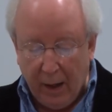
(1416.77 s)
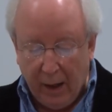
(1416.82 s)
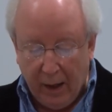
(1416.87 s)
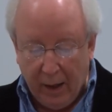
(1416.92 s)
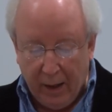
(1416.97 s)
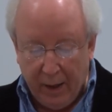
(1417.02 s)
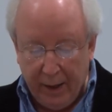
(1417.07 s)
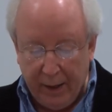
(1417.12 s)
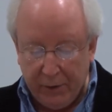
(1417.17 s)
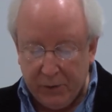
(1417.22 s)

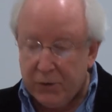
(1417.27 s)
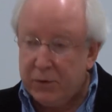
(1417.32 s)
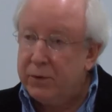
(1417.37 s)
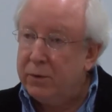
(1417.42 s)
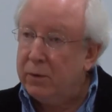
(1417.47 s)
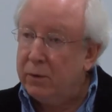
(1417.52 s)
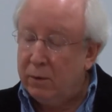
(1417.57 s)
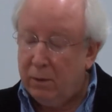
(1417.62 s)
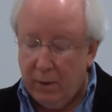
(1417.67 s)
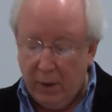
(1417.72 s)
I,
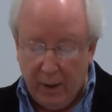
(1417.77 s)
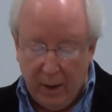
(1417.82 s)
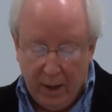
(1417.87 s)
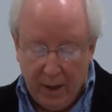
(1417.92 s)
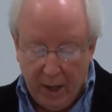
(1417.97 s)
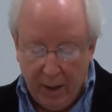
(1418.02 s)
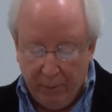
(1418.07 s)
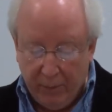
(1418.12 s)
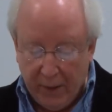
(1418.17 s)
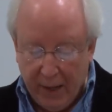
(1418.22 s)
too,
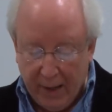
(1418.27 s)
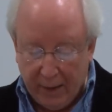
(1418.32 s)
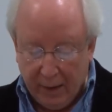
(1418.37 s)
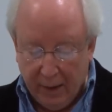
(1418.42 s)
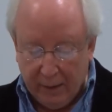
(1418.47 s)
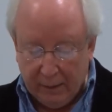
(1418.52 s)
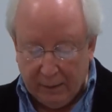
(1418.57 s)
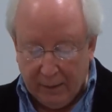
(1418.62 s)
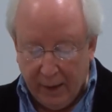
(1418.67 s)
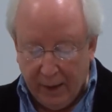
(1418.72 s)
am not
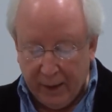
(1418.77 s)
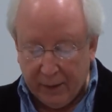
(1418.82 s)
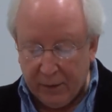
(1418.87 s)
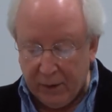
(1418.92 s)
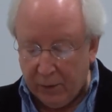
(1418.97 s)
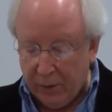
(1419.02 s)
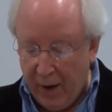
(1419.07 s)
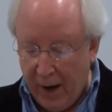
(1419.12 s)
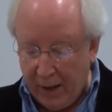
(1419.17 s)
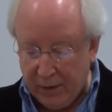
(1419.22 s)
unlike
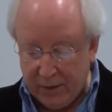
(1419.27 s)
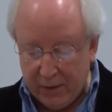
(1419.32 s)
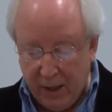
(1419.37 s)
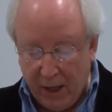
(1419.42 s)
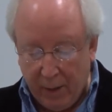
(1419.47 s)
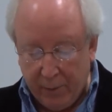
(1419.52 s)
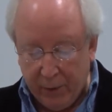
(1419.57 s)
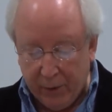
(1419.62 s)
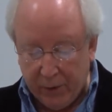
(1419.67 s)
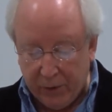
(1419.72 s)
the
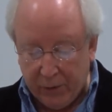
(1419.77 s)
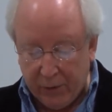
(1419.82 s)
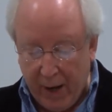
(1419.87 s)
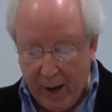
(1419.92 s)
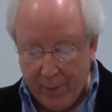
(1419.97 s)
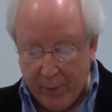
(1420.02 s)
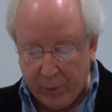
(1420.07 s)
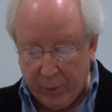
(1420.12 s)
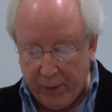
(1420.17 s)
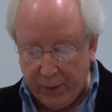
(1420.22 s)
grasshopper
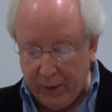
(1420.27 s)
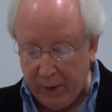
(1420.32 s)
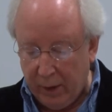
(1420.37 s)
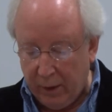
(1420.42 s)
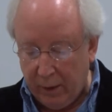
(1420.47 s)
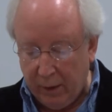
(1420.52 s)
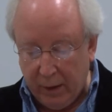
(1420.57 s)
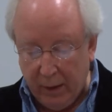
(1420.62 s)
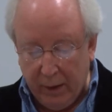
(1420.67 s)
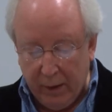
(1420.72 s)
trapped
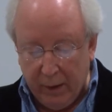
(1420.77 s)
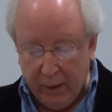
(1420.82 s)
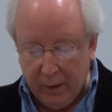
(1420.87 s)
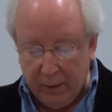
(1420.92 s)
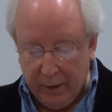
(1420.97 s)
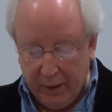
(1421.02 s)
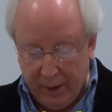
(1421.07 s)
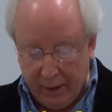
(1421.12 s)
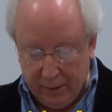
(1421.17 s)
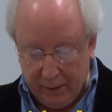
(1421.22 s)
within
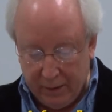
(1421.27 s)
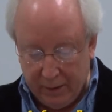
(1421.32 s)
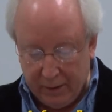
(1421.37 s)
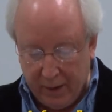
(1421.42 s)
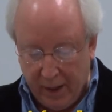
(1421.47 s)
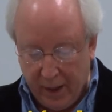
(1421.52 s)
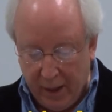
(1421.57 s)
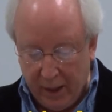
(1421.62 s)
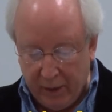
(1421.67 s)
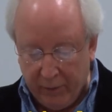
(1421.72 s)
the
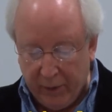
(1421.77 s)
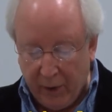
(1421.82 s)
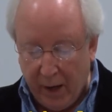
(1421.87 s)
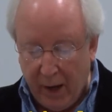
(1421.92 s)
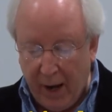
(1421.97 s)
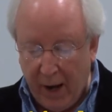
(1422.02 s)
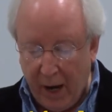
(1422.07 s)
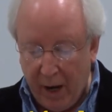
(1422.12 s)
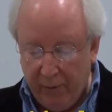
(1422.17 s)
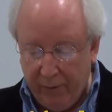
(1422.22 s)
inside of a
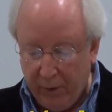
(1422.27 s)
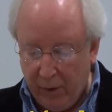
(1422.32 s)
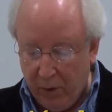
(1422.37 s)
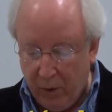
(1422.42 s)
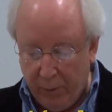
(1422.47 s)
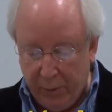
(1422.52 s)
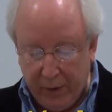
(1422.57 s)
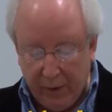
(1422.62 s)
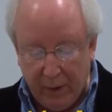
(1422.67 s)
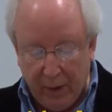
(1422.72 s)

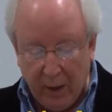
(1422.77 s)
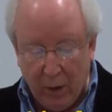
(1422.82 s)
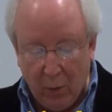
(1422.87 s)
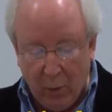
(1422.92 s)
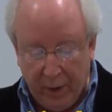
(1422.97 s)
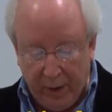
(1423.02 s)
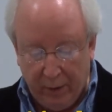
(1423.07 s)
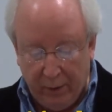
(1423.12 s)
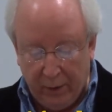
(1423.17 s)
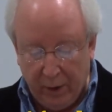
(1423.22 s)
half-open
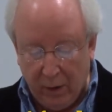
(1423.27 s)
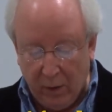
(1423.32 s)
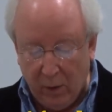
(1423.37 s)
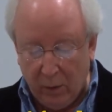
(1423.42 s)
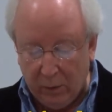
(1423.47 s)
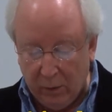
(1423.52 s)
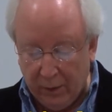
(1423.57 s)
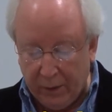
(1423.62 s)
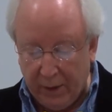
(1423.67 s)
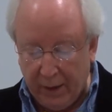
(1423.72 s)

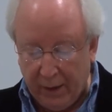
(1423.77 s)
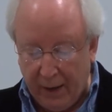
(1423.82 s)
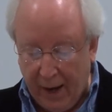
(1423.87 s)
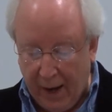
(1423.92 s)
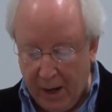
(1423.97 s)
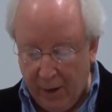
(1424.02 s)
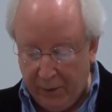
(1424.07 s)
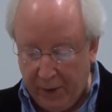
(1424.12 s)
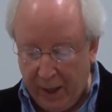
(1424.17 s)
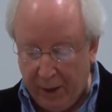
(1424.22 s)
window looking
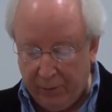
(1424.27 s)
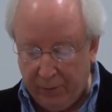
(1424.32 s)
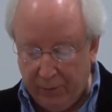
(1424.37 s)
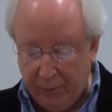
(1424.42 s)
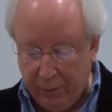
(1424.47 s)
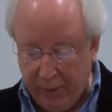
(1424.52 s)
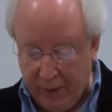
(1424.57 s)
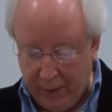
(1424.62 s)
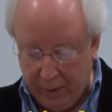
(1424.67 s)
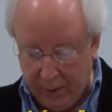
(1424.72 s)
out at
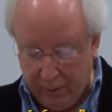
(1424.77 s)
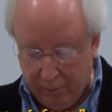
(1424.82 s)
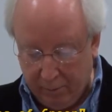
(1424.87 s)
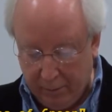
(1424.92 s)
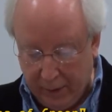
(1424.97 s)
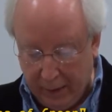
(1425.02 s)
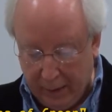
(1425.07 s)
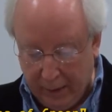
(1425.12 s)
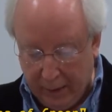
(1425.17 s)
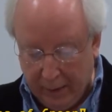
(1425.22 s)
freedom,